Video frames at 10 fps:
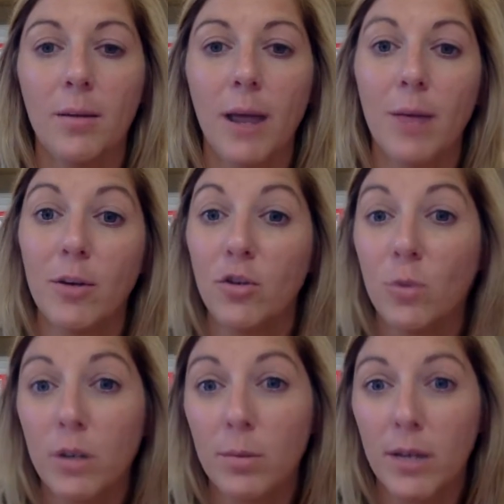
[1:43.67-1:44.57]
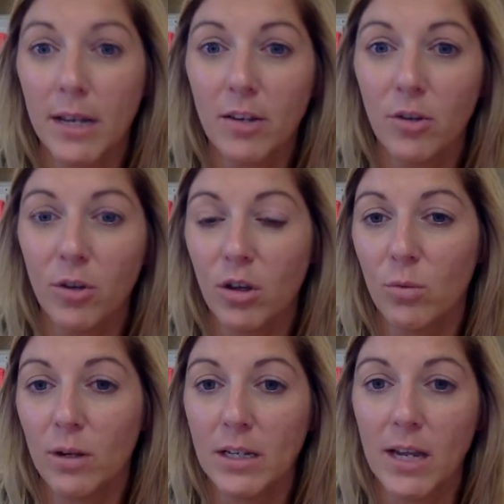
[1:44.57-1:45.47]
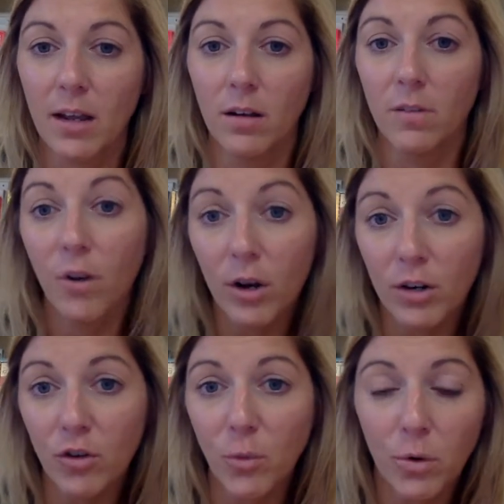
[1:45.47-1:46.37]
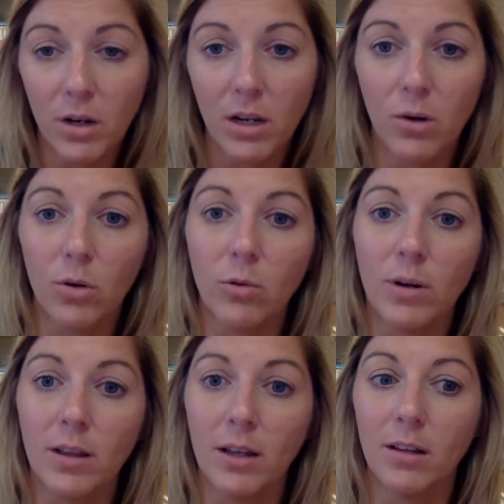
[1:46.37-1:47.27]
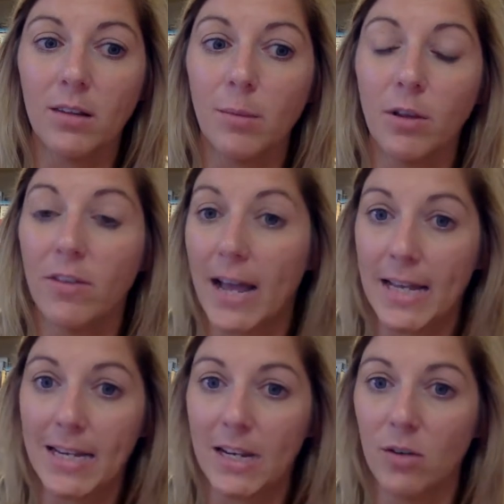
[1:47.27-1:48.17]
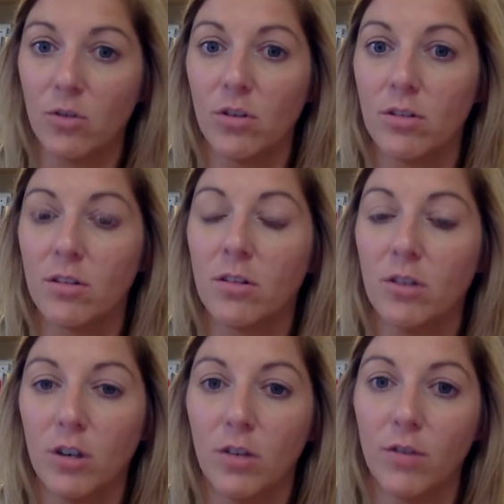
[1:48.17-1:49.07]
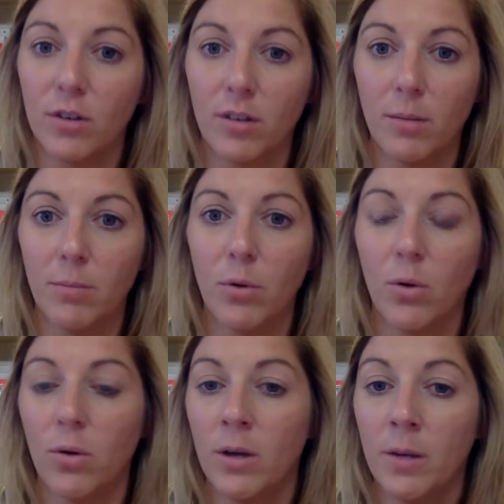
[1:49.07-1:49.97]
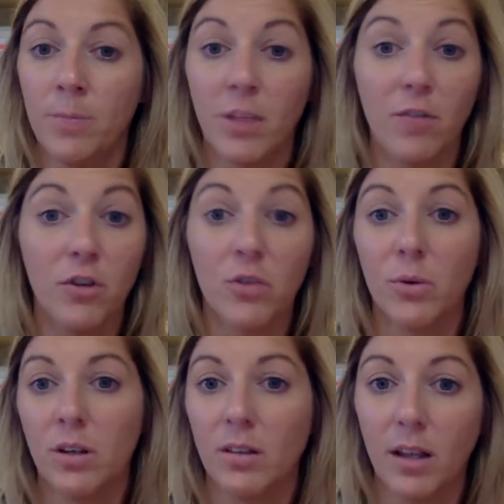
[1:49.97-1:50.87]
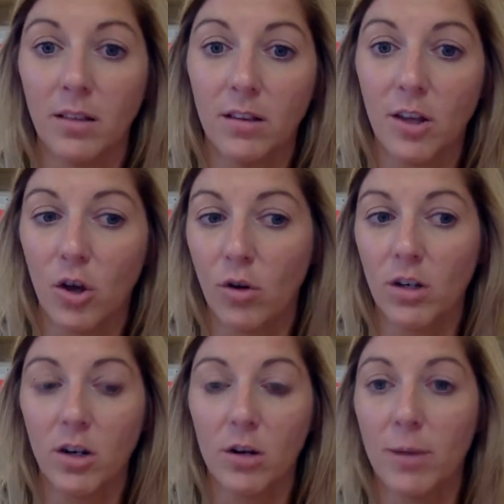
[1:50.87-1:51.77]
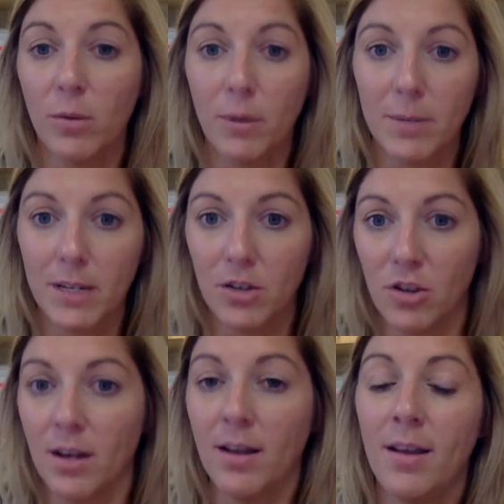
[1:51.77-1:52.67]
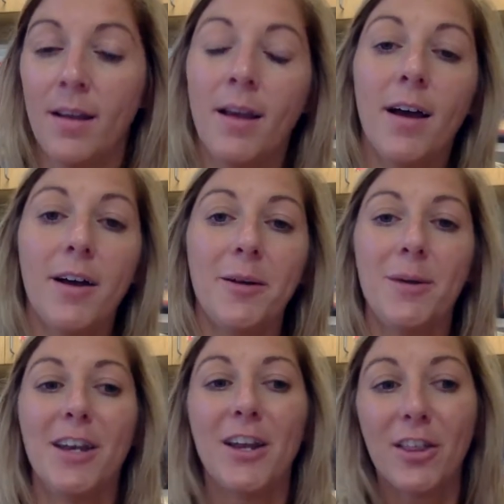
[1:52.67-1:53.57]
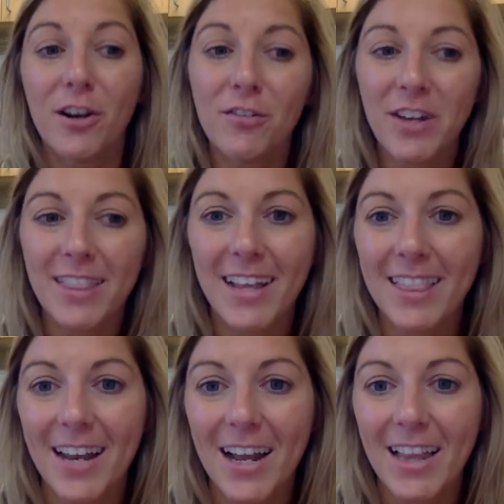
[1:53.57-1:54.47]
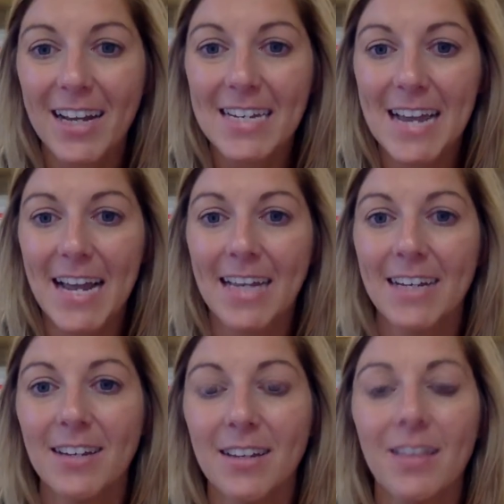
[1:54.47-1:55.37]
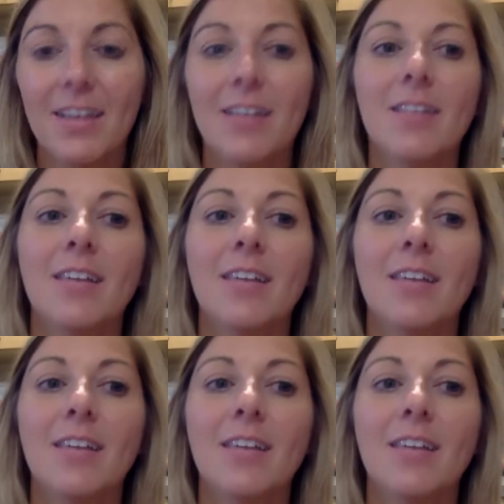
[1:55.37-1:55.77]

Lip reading: how much you want to put into it. You could really take it as far as you want it, or really simplify it down, just for simple. If you just want to sing the song and talk about repetition. Another fun thing that I like to add into this